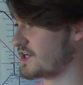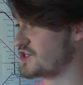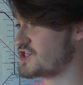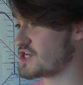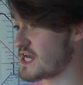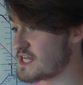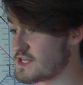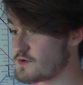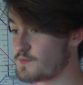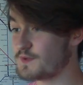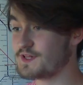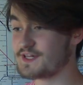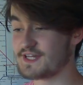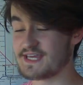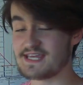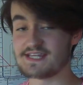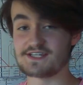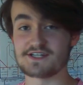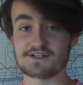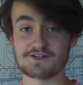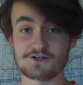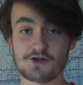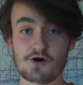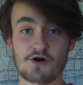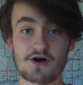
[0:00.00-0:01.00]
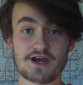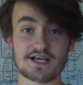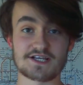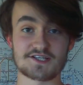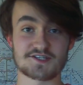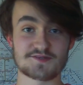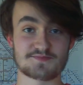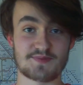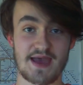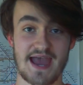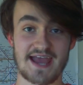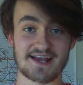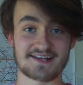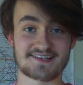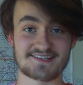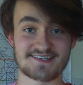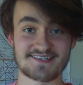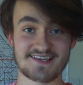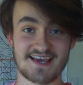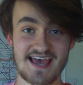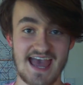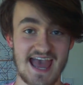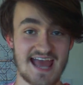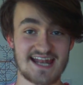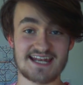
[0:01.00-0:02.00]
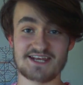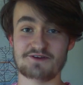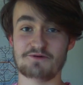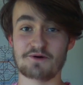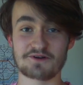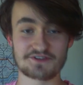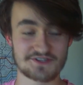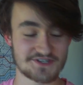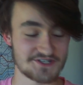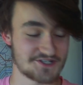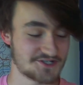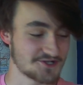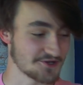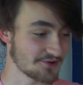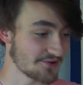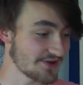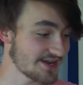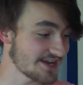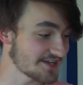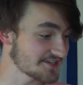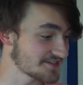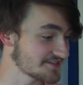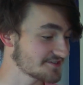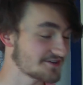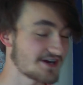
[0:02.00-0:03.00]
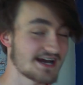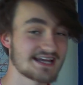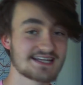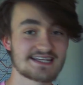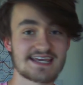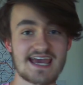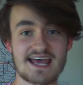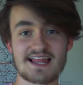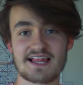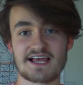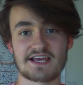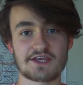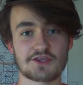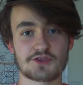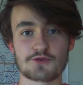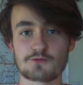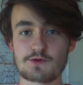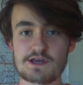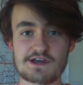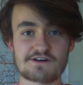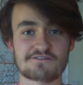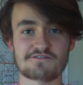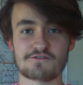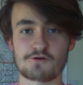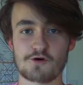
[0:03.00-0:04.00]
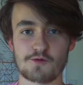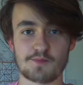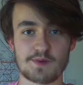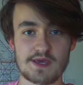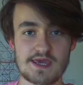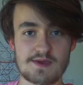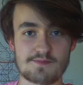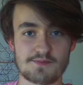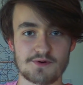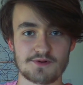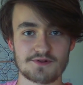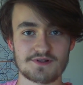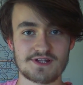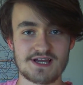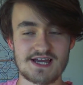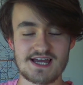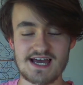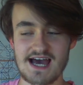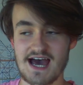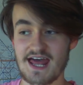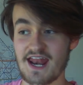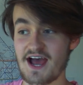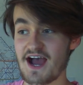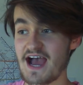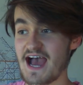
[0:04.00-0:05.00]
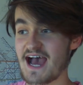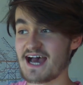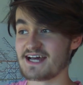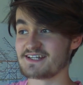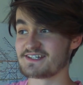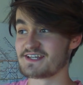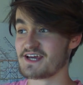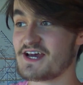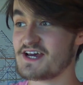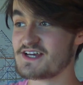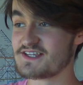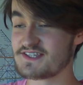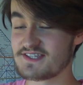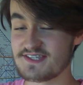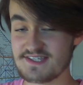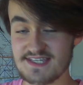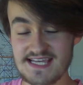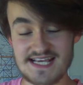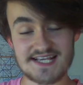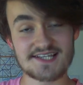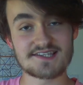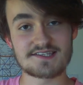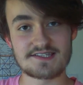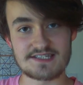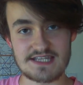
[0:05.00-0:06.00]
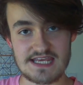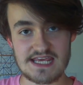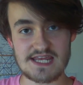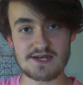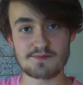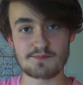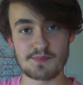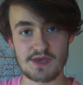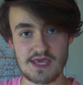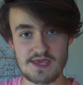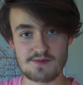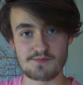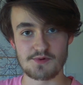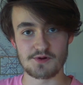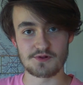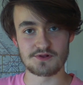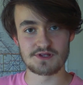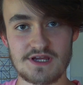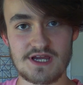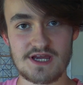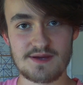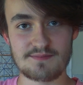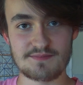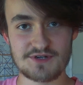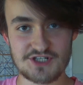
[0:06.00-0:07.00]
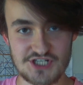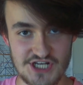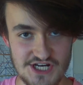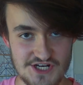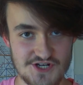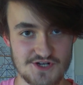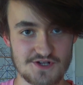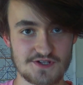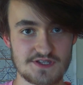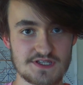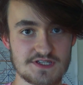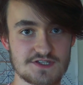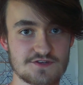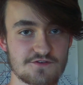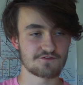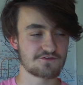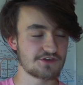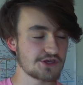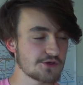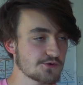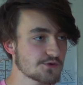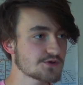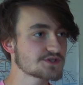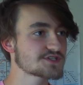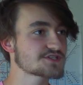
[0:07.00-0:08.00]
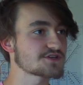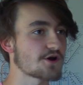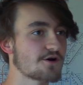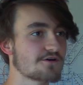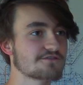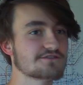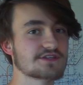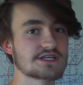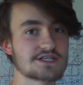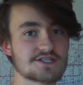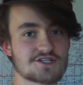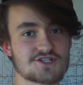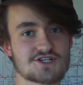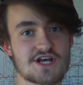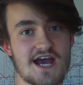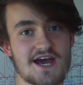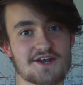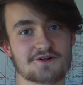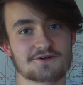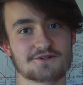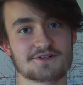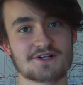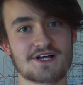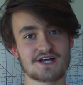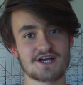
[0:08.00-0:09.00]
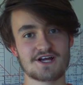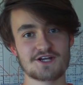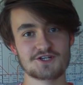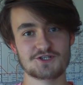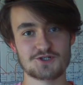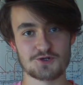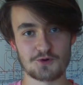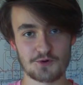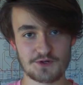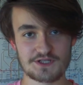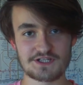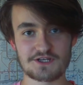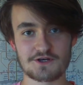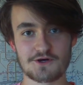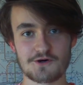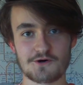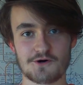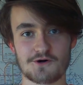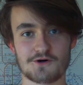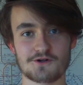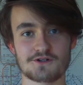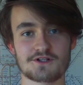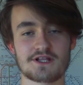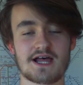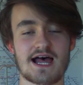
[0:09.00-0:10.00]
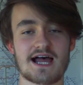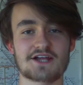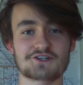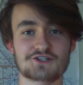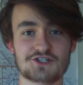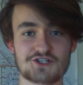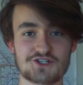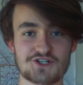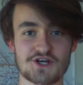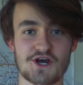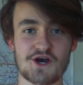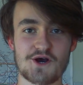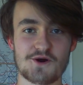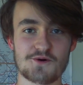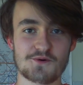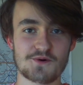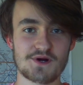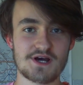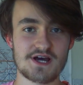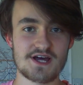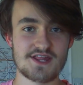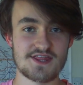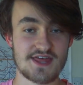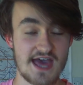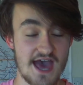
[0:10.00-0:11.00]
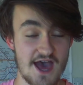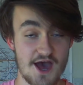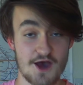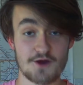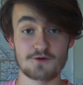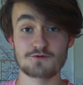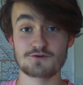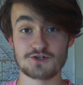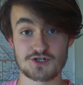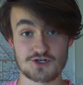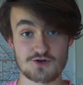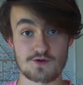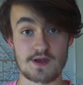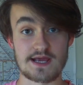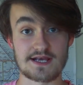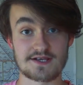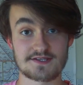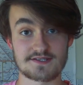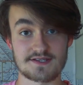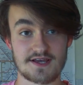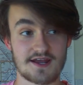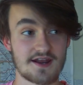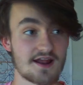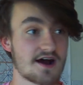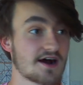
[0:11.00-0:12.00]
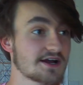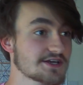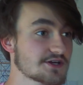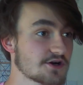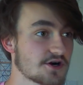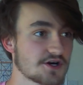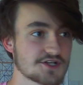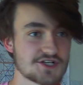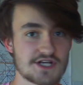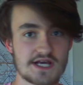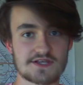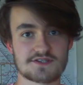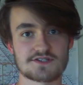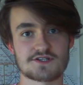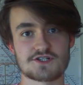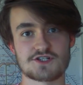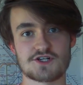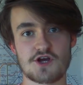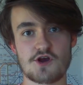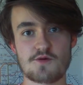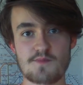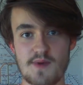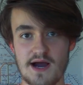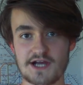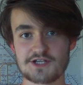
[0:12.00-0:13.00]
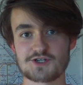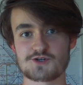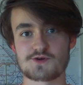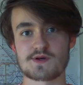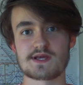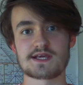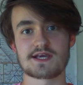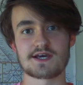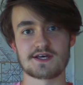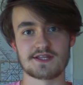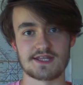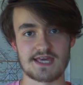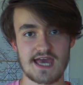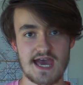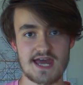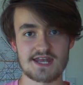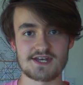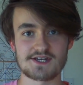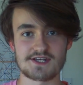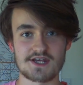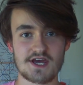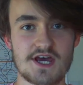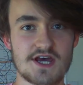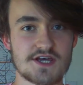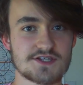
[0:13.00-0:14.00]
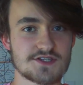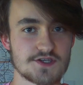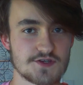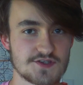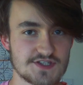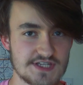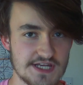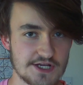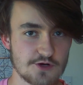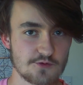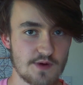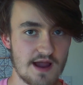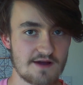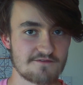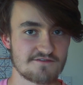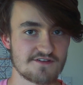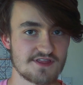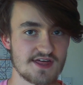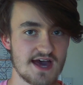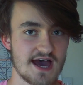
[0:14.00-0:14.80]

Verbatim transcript: I genuinely did not expect anyone to join. I thought I'd get like three or four people, and I had sixteen people, magicians, viewers of this channel, join the call and show their own tricks, and I got a chance to show my trick at the end, so stick around for